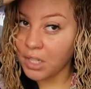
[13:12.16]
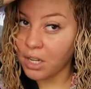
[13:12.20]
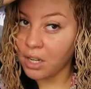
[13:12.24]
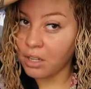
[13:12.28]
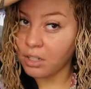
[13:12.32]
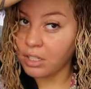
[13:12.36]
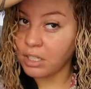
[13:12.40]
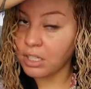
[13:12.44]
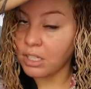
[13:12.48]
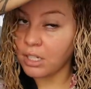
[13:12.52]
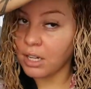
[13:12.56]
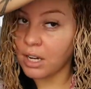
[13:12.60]

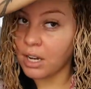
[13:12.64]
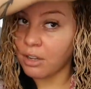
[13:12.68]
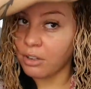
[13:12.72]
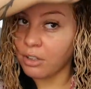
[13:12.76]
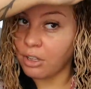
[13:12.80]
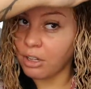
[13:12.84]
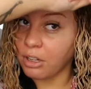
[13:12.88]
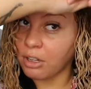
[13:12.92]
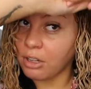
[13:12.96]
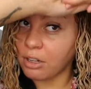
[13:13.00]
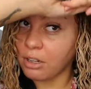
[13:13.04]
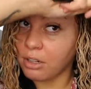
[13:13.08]
alter how
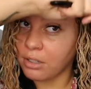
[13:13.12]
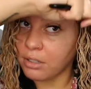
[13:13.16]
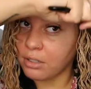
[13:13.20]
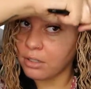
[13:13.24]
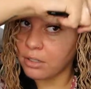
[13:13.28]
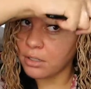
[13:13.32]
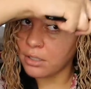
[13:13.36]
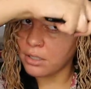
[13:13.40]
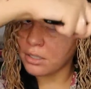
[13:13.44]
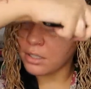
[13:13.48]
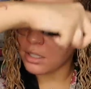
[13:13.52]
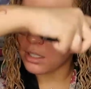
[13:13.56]
your
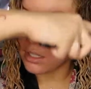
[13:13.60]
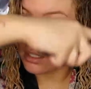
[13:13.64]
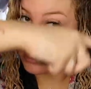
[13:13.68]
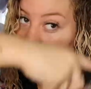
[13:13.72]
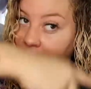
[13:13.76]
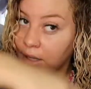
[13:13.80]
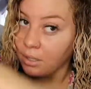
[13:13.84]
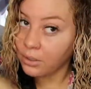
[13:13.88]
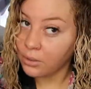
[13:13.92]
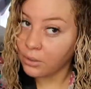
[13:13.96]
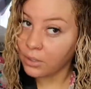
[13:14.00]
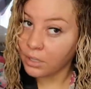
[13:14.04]
curls turn
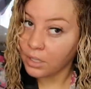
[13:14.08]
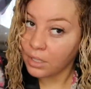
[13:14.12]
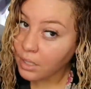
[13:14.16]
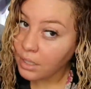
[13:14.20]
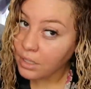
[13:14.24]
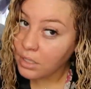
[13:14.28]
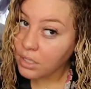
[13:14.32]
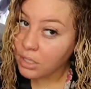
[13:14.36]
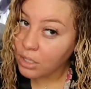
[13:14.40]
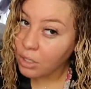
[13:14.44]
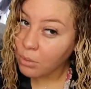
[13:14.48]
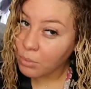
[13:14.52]
out.
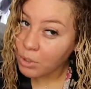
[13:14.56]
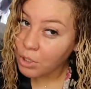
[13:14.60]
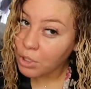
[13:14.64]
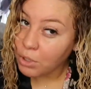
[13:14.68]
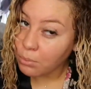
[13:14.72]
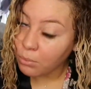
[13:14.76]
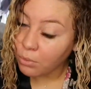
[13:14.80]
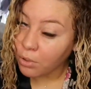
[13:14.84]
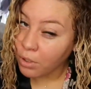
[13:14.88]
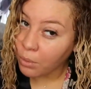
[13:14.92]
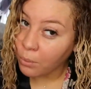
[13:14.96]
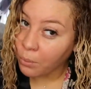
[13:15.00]
It's so much
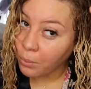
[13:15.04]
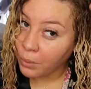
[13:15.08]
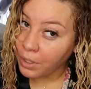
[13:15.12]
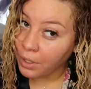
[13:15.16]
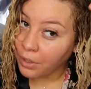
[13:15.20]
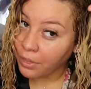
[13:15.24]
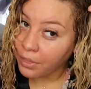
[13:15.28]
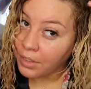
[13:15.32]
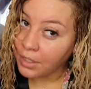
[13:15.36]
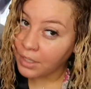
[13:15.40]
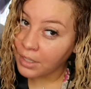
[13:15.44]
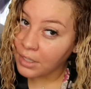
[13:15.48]
more
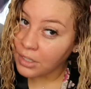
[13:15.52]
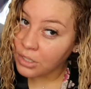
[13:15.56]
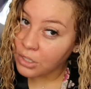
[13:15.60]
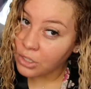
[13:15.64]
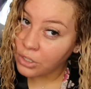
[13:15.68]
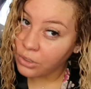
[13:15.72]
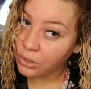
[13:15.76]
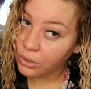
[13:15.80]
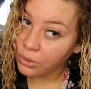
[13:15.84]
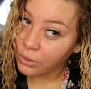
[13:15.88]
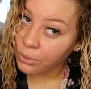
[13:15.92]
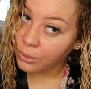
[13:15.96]
worth it
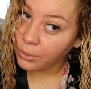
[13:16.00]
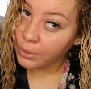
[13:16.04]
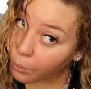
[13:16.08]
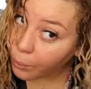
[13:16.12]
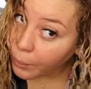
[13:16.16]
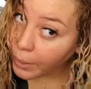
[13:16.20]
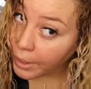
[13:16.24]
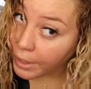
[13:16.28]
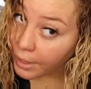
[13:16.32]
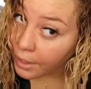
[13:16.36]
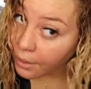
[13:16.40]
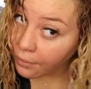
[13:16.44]
to
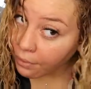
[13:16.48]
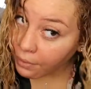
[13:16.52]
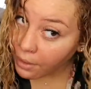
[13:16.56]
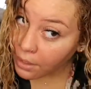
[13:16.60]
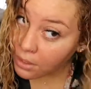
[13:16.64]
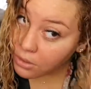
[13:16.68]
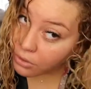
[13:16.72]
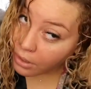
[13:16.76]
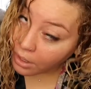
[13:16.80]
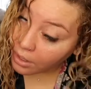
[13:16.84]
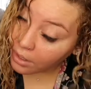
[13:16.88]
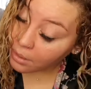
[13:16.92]
wait out
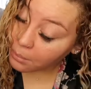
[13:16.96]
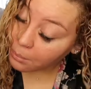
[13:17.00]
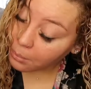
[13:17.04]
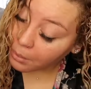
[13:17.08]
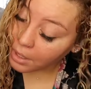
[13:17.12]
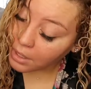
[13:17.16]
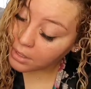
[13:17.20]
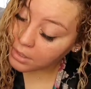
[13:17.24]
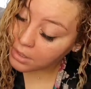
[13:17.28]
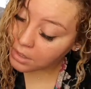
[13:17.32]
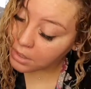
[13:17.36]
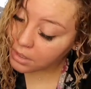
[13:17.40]
that drying
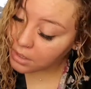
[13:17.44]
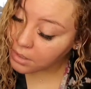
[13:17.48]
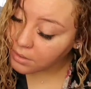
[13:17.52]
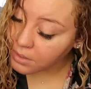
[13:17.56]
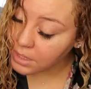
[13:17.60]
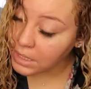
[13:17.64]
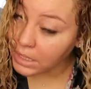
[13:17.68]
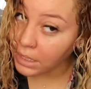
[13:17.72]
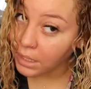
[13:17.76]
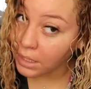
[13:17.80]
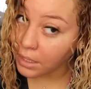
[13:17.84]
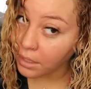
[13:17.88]
process,
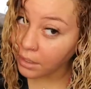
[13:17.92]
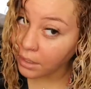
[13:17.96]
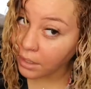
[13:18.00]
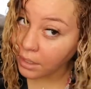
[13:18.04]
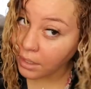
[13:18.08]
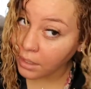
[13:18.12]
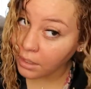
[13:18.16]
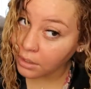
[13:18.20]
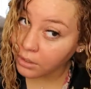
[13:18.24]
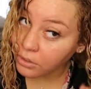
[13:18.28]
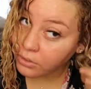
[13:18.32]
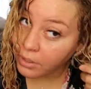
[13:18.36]
to let it
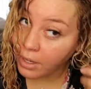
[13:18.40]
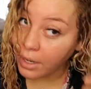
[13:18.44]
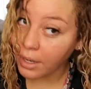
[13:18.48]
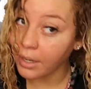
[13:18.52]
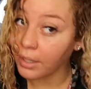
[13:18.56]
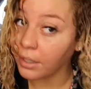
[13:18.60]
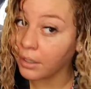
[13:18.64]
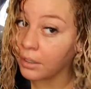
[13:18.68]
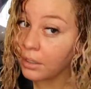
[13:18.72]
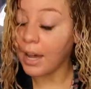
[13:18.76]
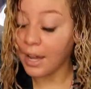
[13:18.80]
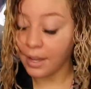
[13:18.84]
air
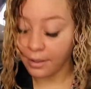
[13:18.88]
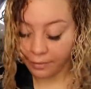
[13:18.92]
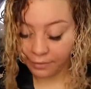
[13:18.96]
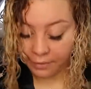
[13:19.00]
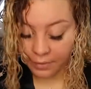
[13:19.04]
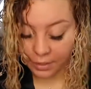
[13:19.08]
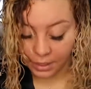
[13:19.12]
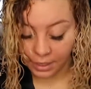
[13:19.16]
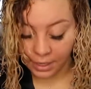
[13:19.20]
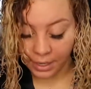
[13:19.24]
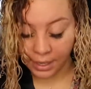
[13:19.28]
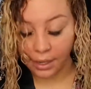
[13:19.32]
dry, I
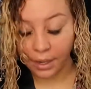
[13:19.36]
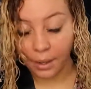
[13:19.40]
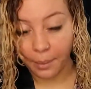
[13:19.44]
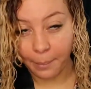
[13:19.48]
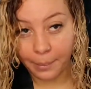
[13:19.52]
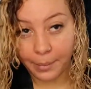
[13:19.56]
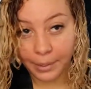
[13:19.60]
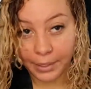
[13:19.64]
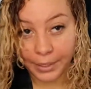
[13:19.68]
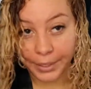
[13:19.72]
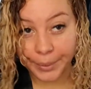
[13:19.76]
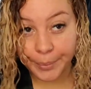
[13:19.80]
feel like.
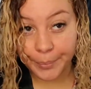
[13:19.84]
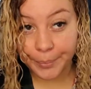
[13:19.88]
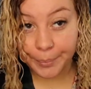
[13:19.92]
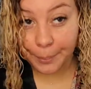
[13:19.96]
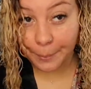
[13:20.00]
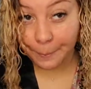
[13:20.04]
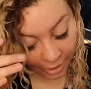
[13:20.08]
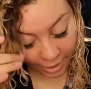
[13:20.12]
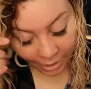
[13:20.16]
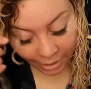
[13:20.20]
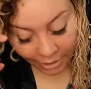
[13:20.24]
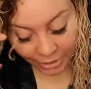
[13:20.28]

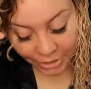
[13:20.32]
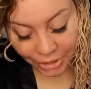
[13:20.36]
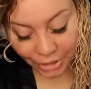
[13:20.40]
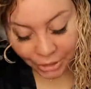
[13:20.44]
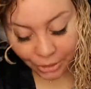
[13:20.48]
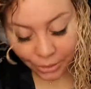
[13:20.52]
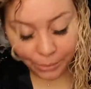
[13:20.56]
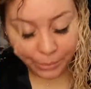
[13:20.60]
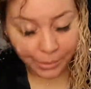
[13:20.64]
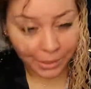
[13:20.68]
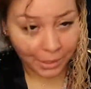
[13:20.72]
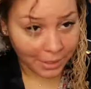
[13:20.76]
But I
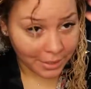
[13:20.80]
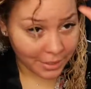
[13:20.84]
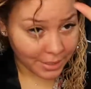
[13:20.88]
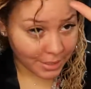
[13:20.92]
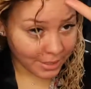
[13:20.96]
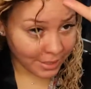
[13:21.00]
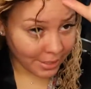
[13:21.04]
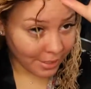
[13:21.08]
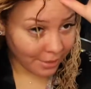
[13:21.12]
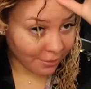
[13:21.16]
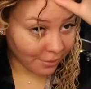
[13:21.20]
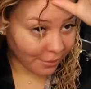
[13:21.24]
also will
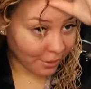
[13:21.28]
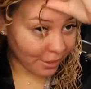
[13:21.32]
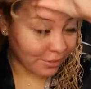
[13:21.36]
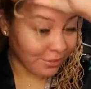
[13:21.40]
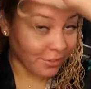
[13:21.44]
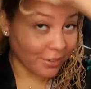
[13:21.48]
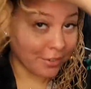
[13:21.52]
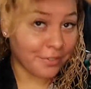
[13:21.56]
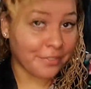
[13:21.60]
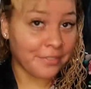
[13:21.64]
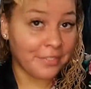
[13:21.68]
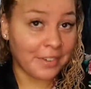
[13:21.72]
sit in front
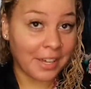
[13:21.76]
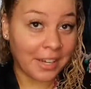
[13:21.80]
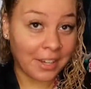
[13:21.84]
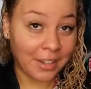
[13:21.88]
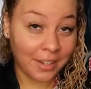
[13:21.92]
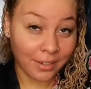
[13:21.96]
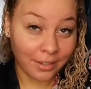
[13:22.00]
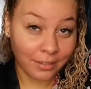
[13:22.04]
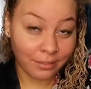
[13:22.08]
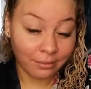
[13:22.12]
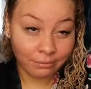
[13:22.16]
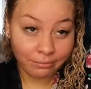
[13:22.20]
of a
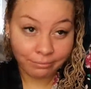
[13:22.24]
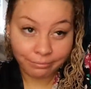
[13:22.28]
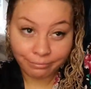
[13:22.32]
fan,